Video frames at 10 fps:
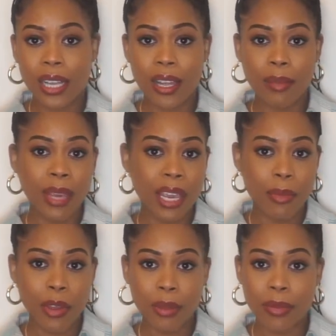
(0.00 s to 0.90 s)
and came
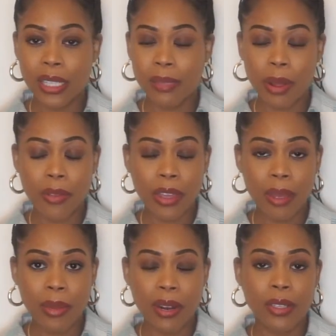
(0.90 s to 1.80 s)
home and smelt
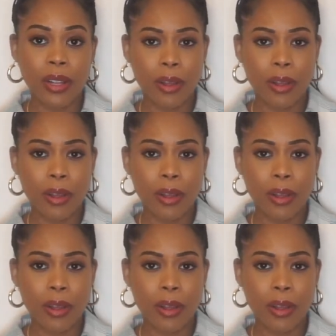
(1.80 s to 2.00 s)
them and I was like,